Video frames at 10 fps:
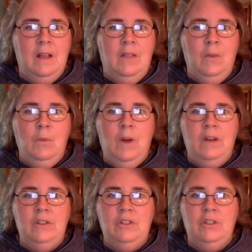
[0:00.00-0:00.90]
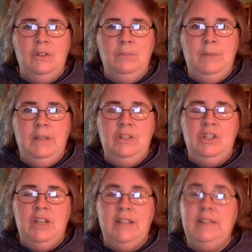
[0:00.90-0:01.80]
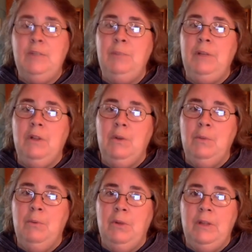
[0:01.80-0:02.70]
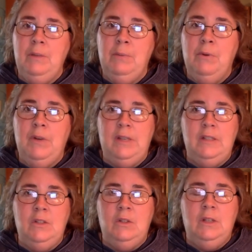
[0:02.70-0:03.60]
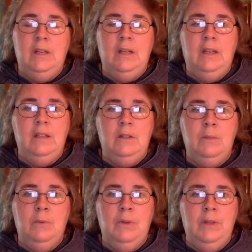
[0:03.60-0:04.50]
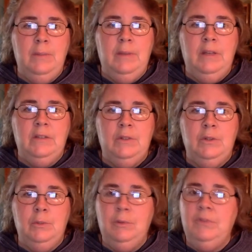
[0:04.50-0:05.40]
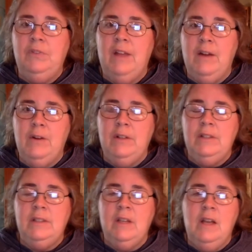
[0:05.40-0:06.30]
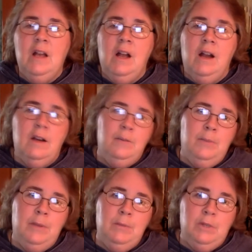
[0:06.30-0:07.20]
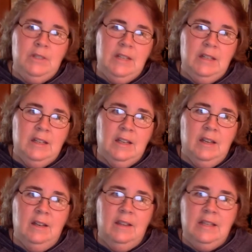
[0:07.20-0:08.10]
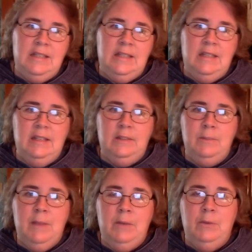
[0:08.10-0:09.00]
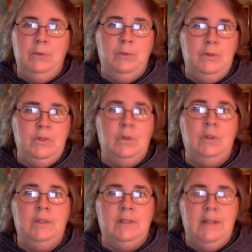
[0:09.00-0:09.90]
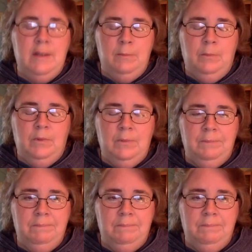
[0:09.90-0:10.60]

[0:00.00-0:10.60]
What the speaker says: The water should be just below the boiling point. Don't let it get to the boiling, because herbal flowers are a bit more delicate than teas made with roots or stems.